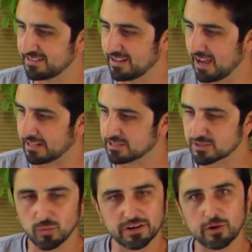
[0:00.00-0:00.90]
I
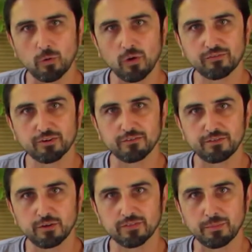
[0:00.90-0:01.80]
just want to go over a
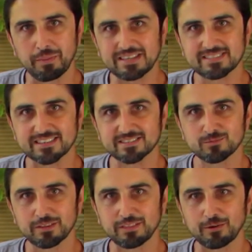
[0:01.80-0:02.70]
few of the basics
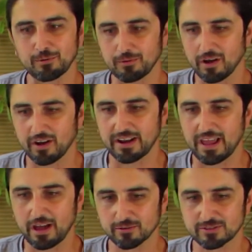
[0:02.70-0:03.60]
with you on
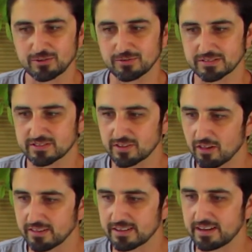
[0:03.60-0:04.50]
how to
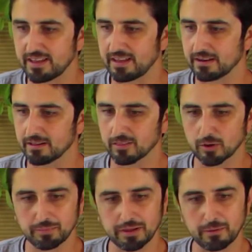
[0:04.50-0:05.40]
install it and a
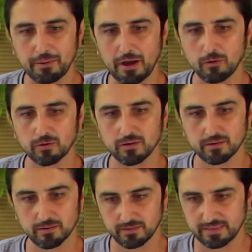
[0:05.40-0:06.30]
little bit about
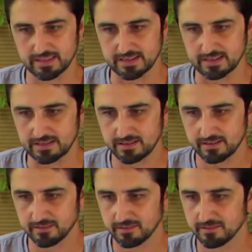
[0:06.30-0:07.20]
the
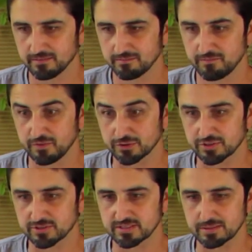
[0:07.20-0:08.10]

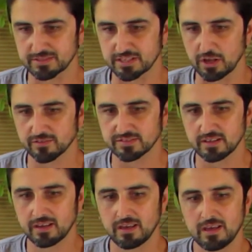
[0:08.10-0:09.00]
filters themselves.
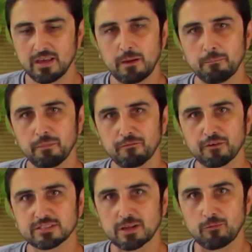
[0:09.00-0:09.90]
But
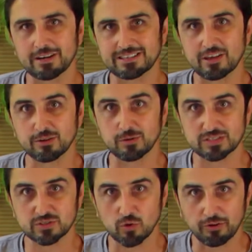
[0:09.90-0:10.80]
first I want to tell you a
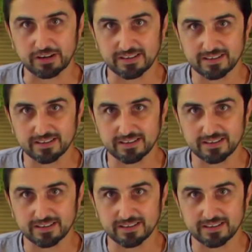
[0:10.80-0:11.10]
story.